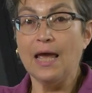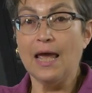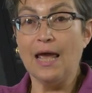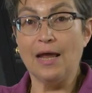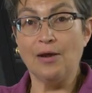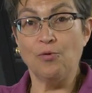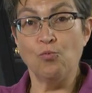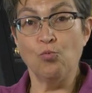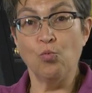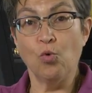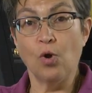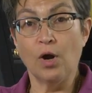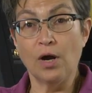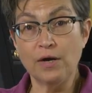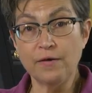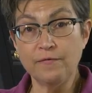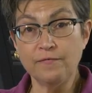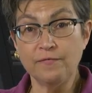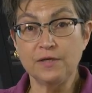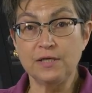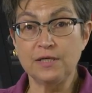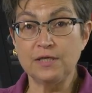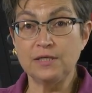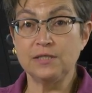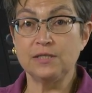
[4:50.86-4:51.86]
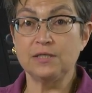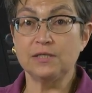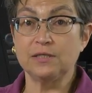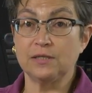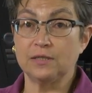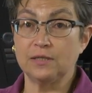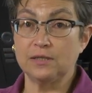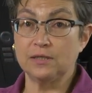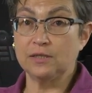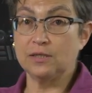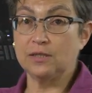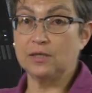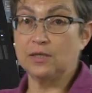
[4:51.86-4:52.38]
And one of these
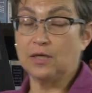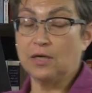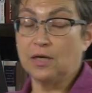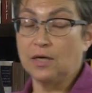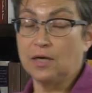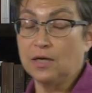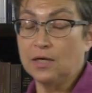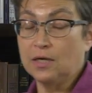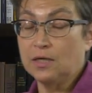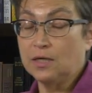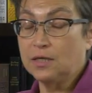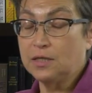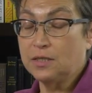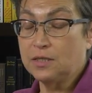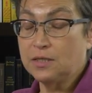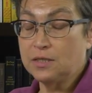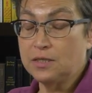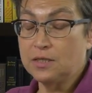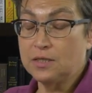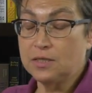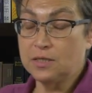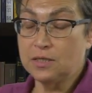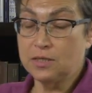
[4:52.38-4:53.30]
uh, uh,